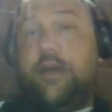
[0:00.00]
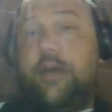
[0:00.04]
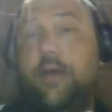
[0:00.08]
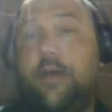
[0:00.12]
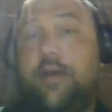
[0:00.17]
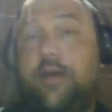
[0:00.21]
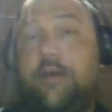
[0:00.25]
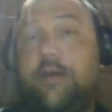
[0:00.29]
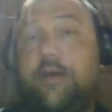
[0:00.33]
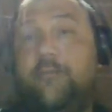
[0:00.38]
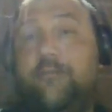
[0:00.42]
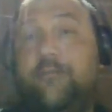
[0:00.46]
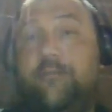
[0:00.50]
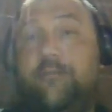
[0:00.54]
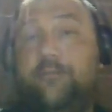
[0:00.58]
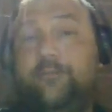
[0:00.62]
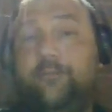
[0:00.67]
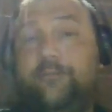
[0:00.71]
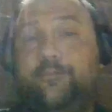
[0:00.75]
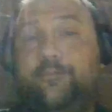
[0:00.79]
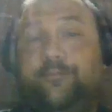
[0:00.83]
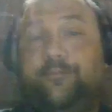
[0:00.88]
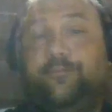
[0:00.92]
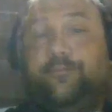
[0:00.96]
Um,
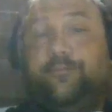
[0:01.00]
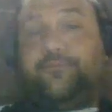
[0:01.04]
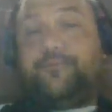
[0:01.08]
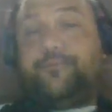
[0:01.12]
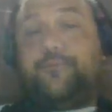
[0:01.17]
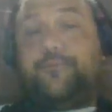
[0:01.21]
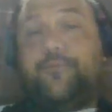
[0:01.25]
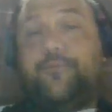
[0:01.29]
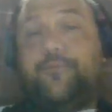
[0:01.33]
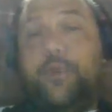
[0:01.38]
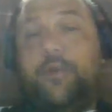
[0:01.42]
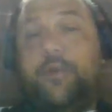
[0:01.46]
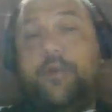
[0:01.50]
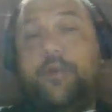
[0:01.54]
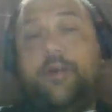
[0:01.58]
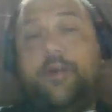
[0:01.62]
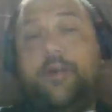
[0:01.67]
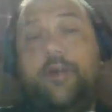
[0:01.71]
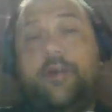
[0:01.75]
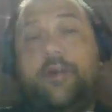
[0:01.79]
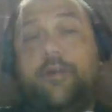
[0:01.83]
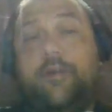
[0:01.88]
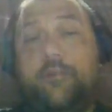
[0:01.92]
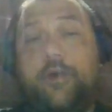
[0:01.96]

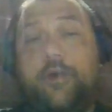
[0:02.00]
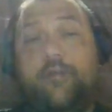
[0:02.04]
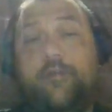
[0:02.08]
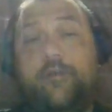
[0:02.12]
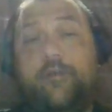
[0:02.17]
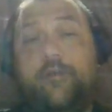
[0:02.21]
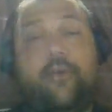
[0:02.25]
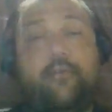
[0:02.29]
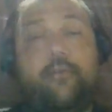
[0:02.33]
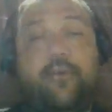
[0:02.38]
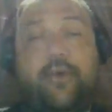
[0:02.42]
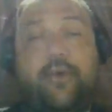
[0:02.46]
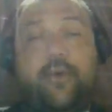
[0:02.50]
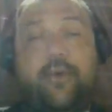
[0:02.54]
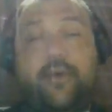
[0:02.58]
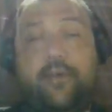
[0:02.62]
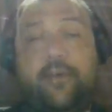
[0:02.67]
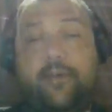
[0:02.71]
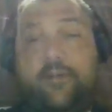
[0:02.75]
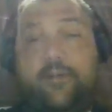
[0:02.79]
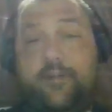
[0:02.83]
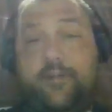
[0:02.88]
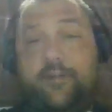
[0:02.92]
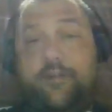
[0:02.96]
not wearing
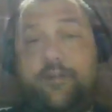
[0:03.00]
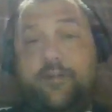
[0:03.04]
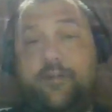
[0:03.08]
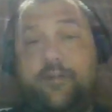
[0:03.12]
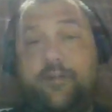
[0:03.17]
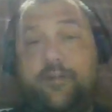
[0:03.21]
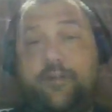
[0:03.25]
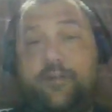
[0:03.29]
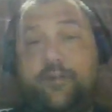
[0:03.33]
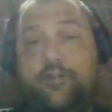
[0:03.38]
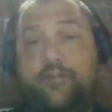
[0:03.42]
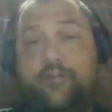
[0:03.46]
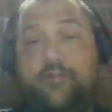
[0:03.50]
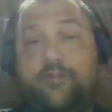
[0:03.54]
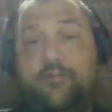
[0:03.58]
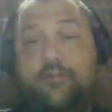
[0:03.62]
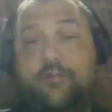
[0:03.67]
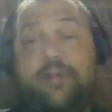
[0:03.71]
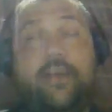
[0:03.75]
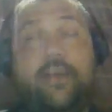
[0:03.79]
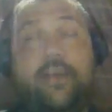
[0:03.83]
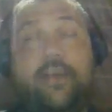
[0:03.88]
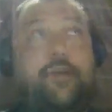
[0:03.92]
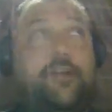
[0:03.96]
my usual
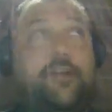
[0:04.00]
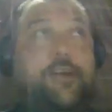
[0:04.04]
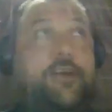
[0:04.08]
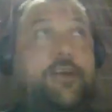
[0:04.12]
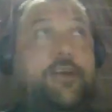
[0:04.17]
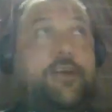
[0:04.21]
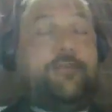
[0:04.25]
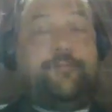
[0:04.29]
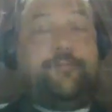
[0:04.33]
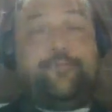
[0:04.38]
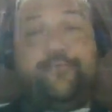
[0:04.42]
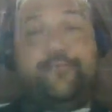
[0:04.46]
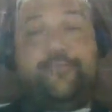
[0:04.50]
regalia.